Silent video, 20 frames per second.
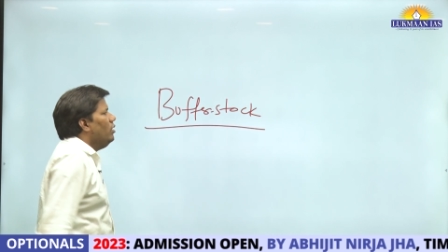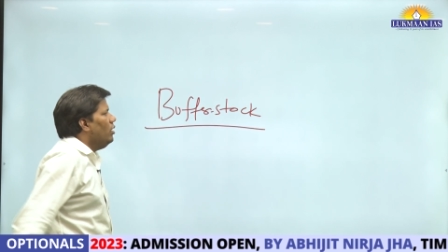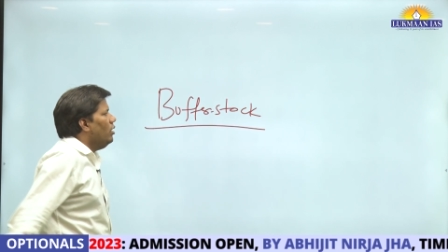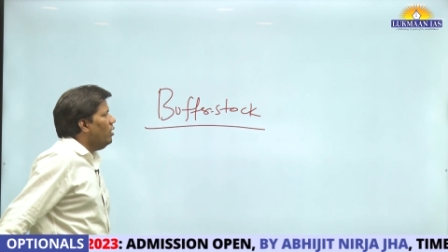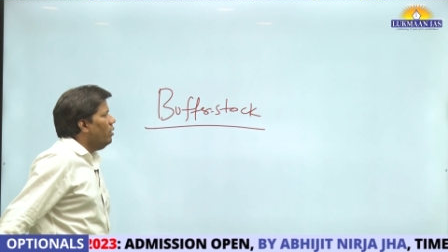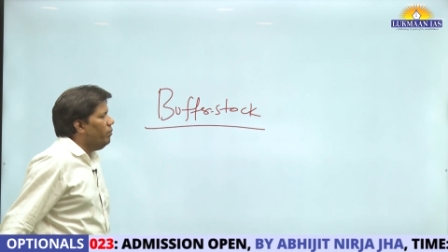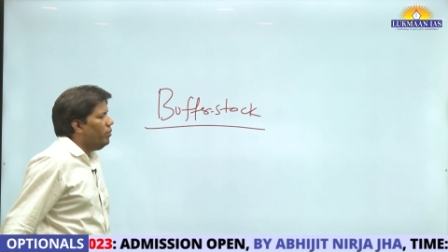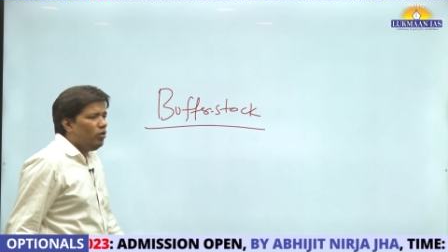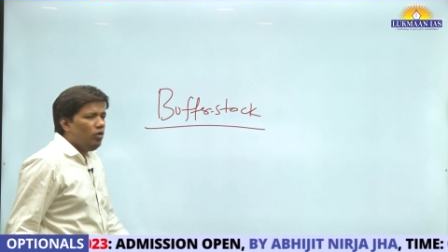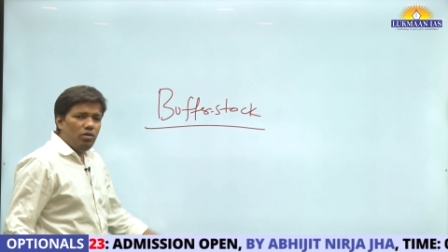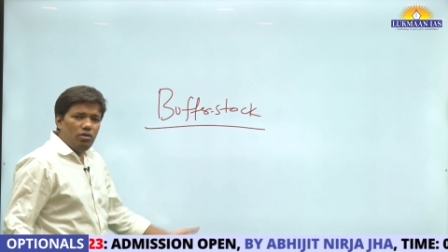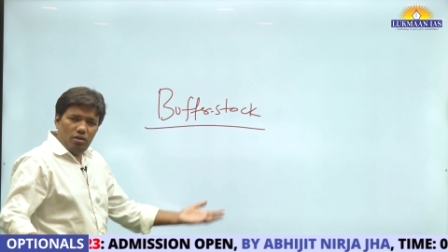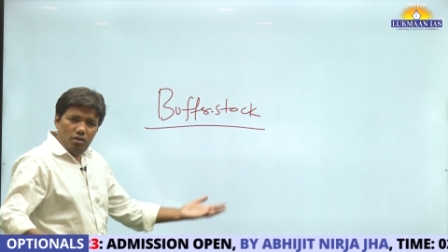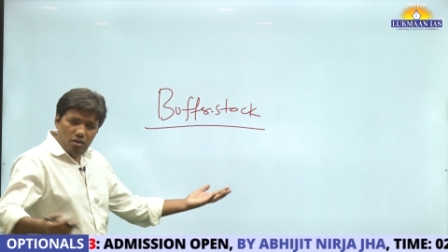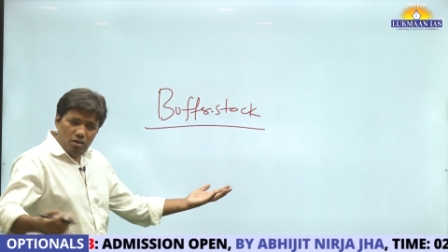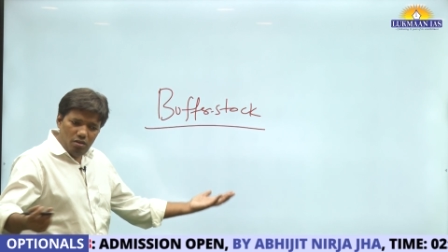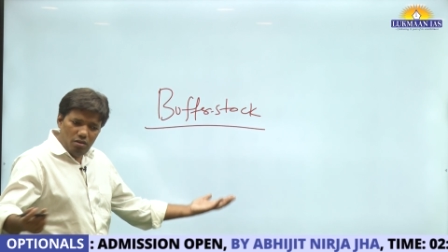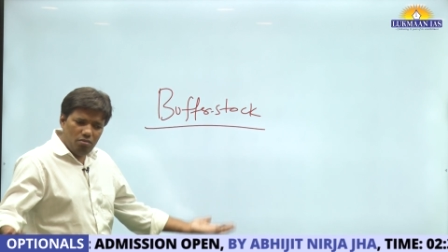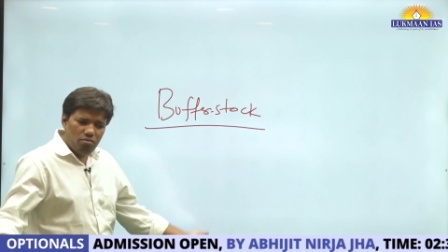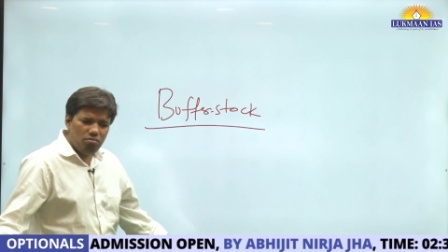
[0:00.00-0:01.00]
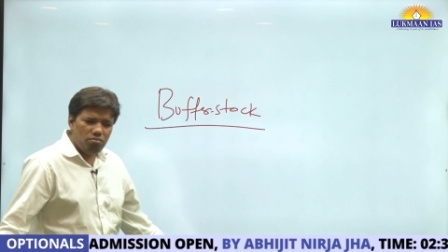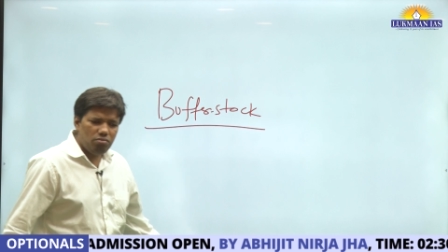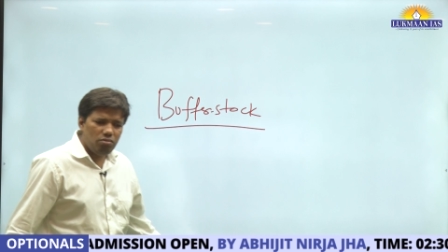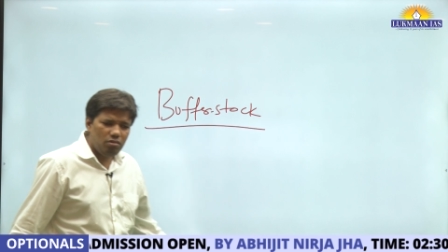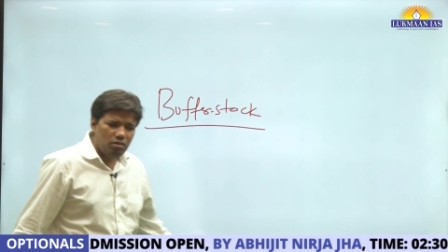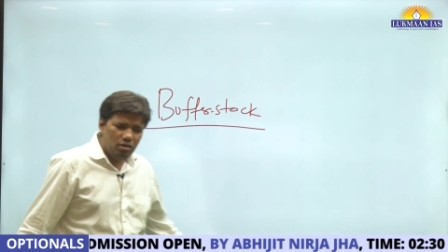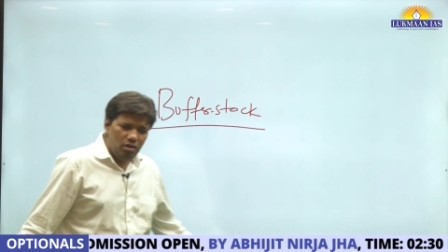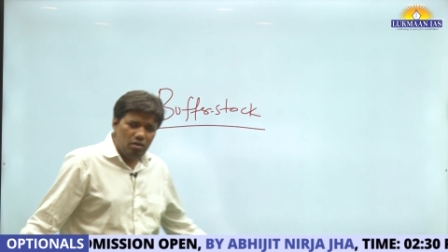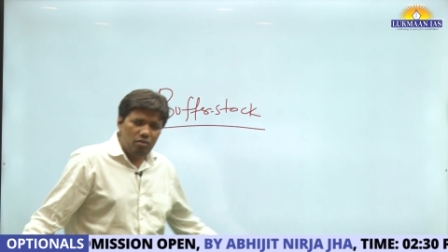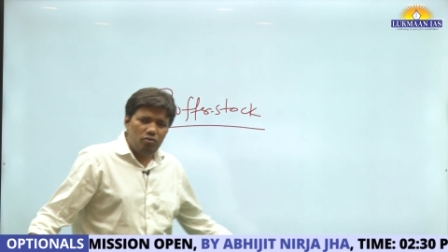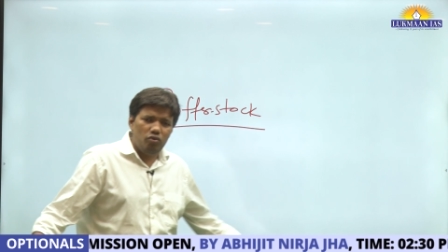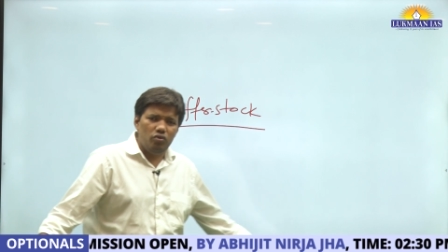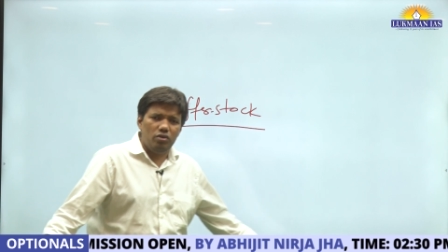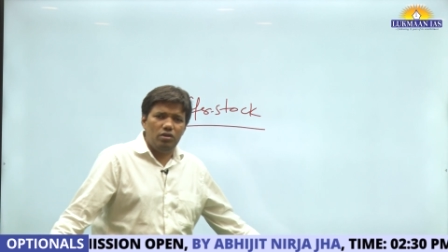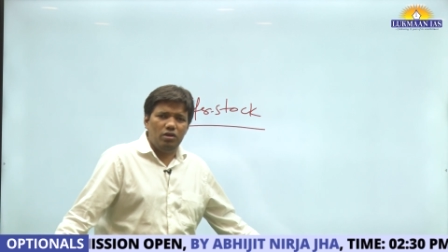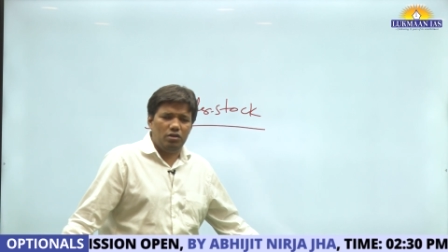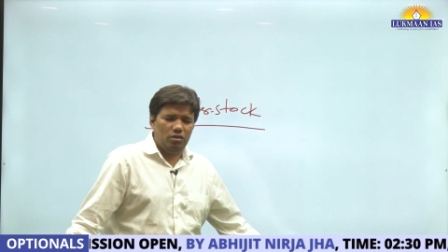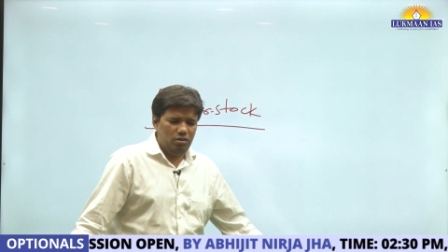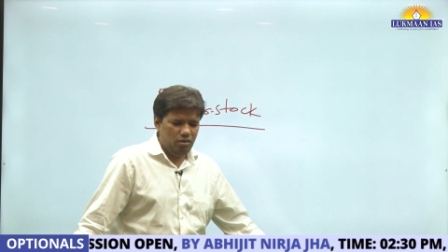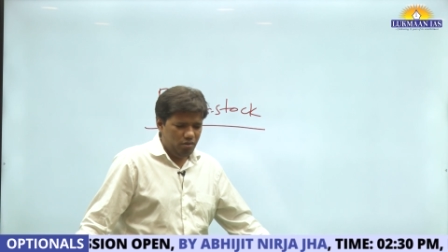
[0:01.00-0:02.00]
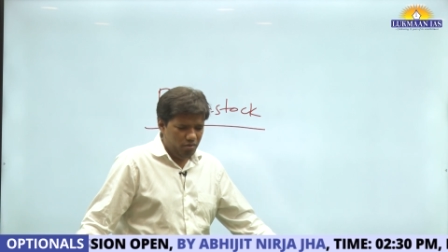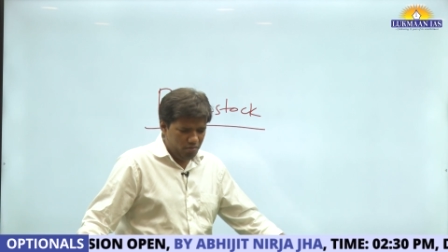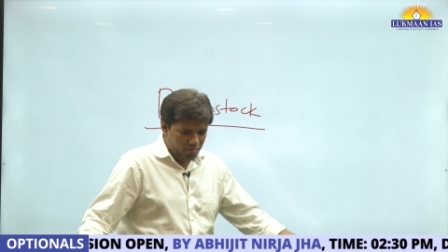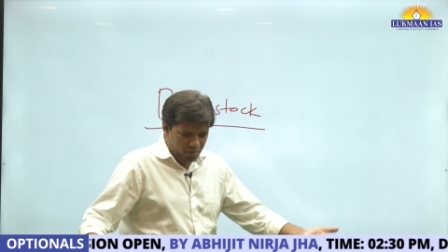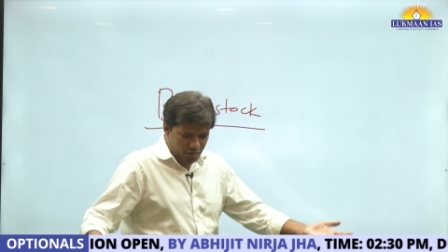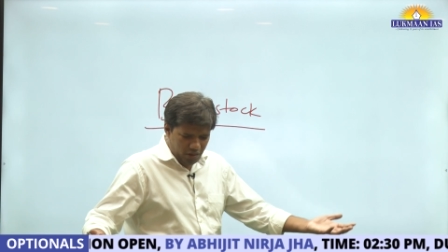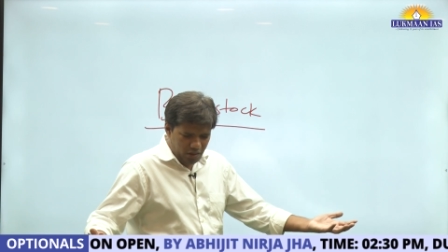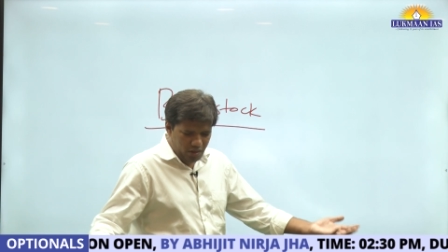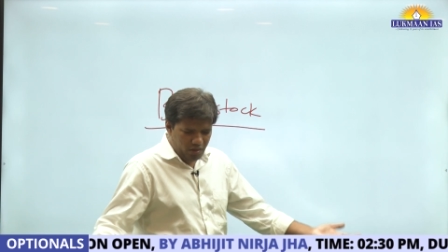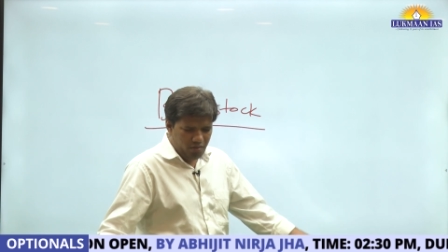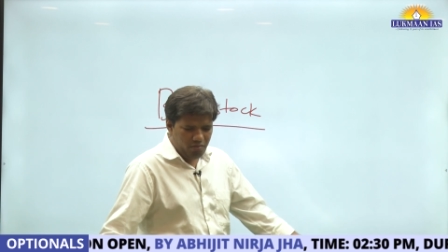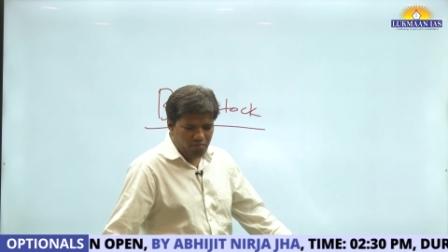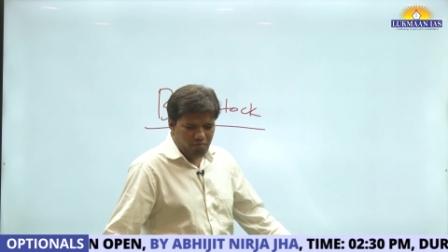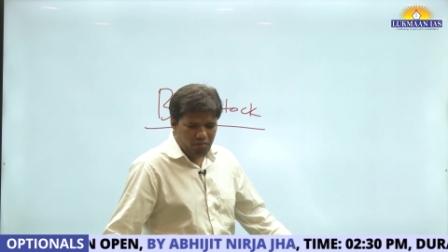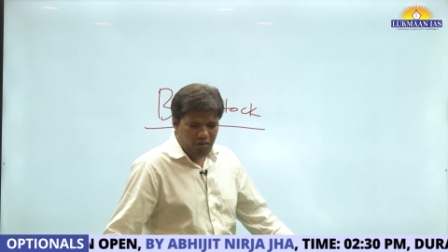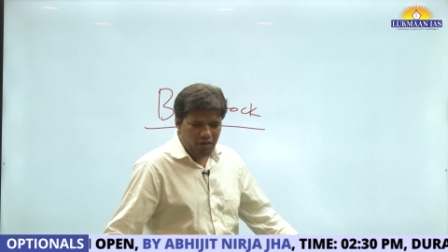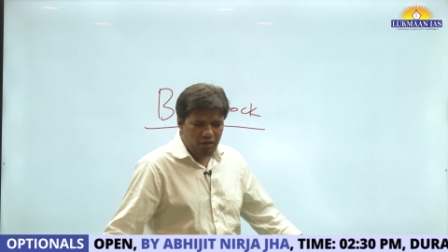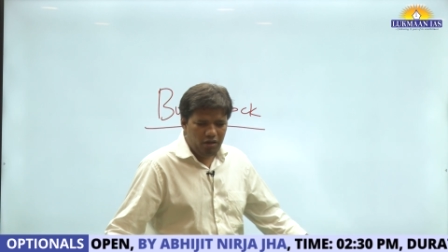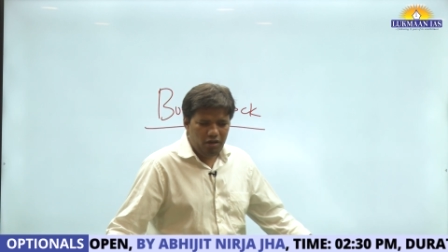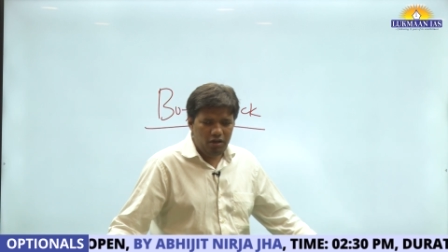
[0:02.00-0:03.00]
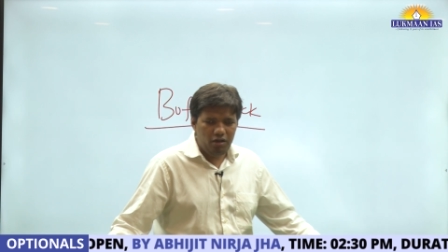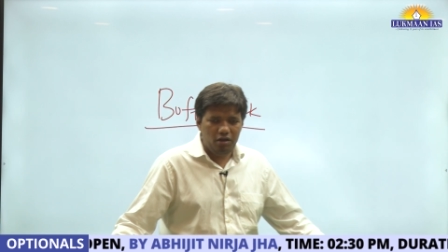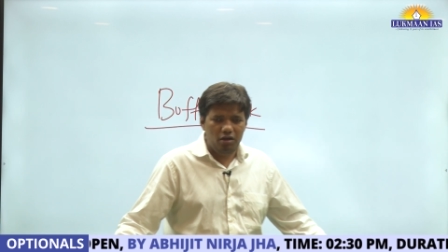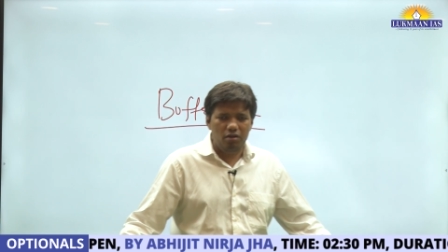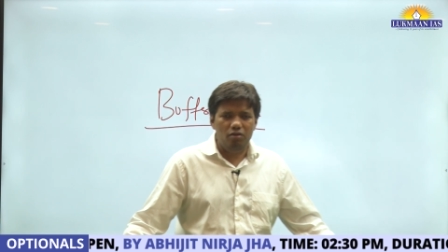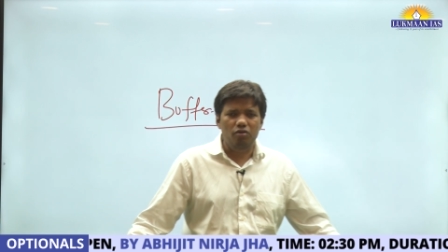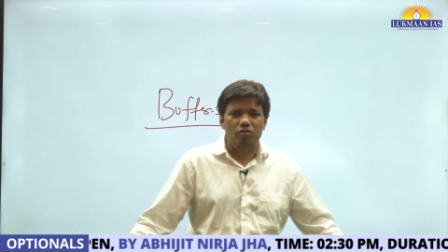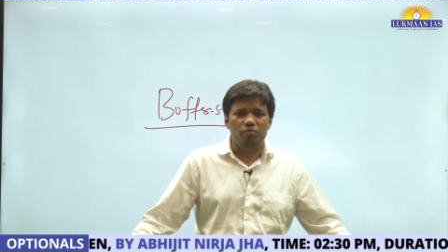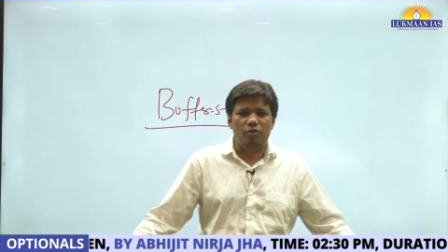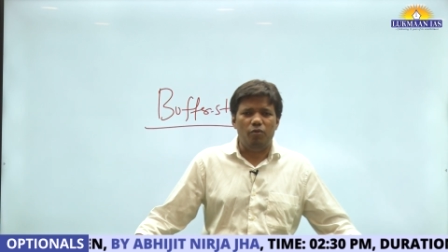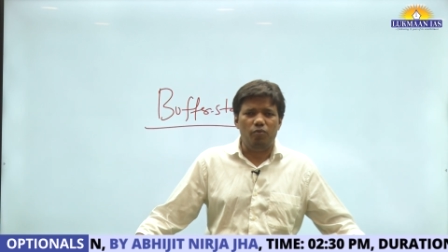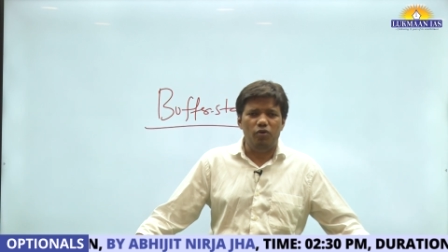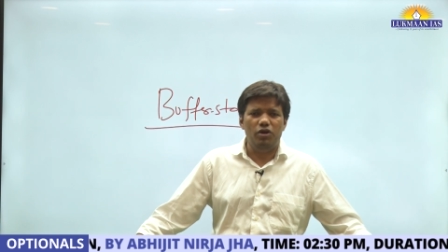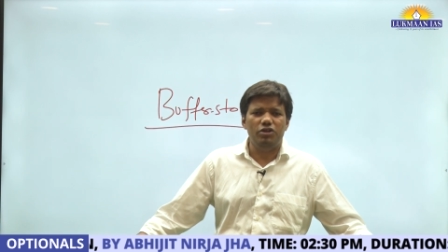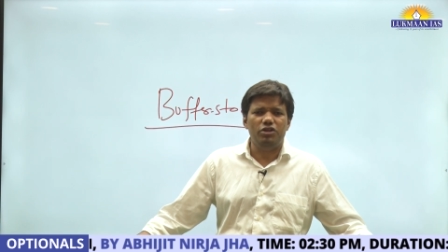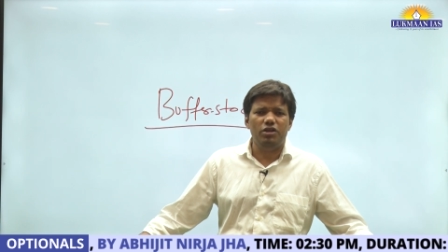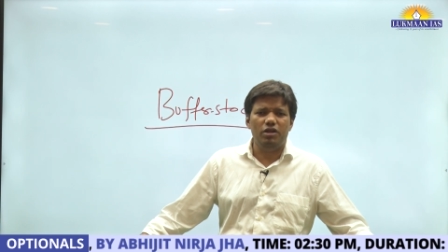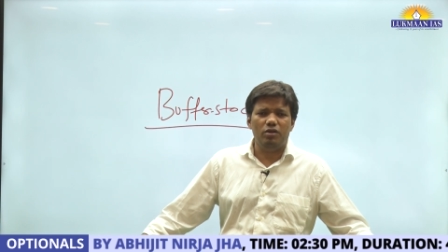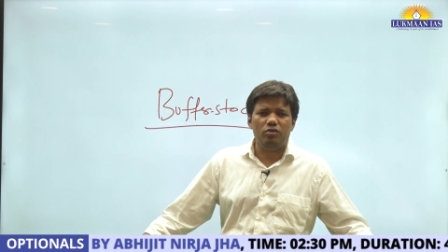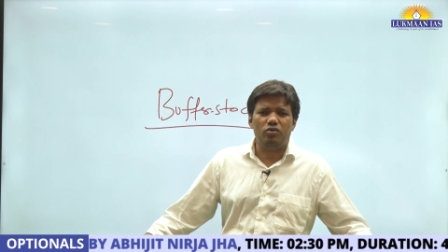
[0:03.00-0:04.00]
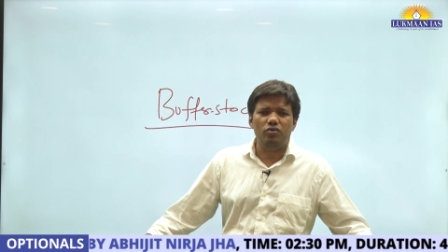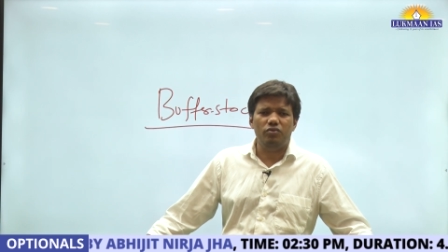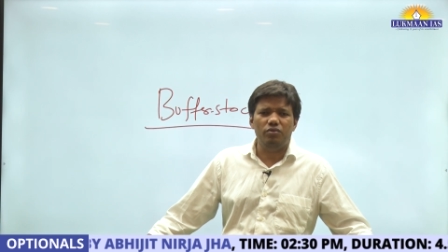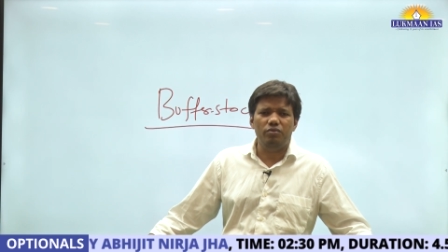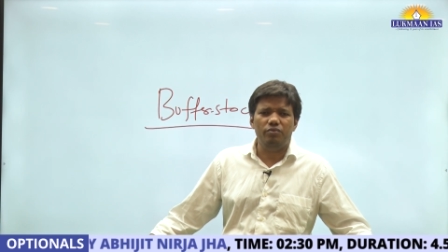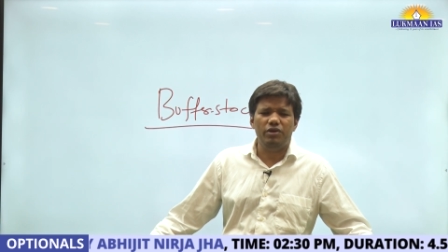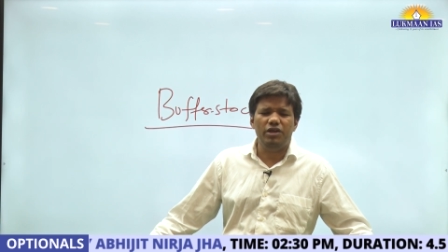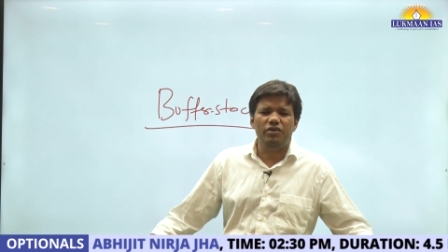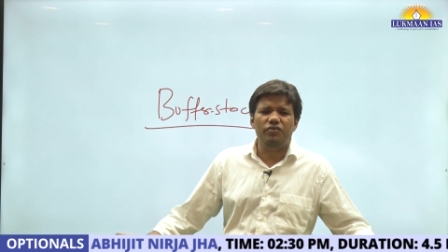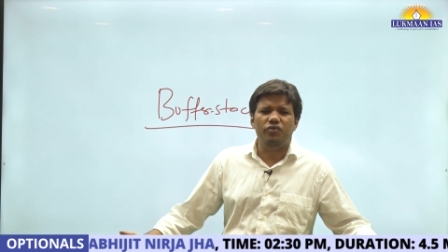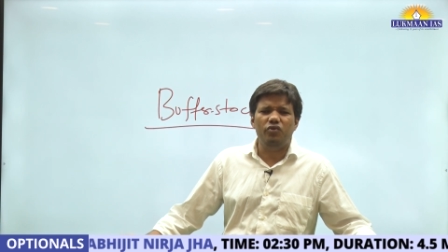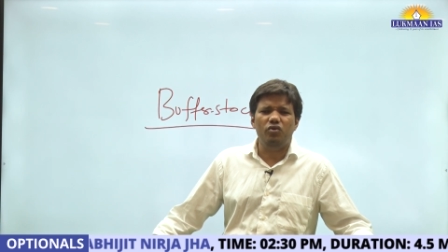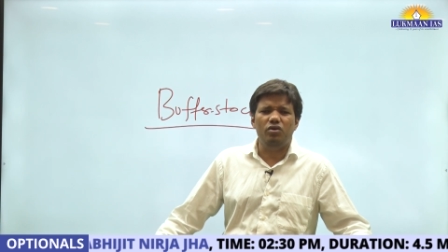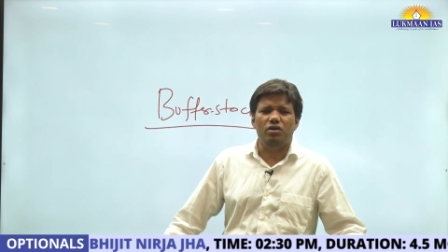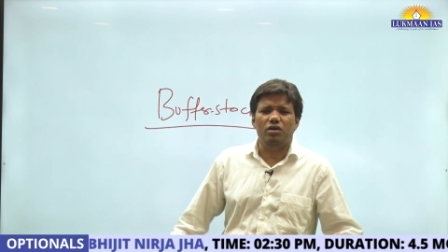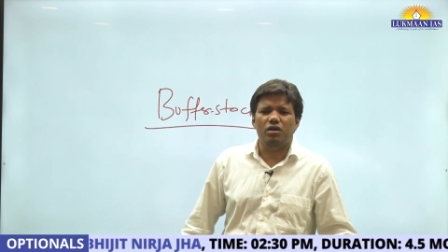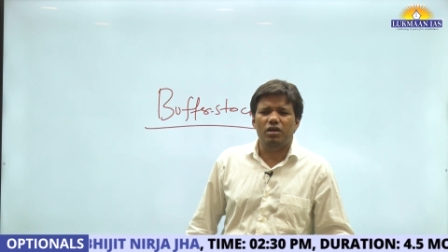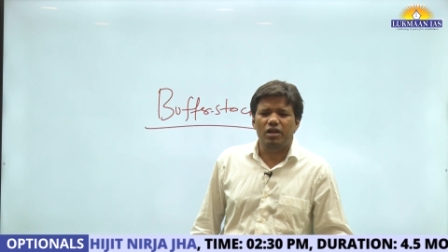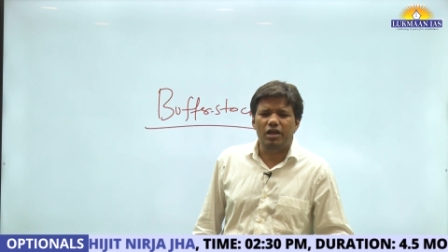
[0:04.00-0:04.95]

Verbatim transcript: Uh, because uh, the two things, uh, in, in, you know, population has to need food.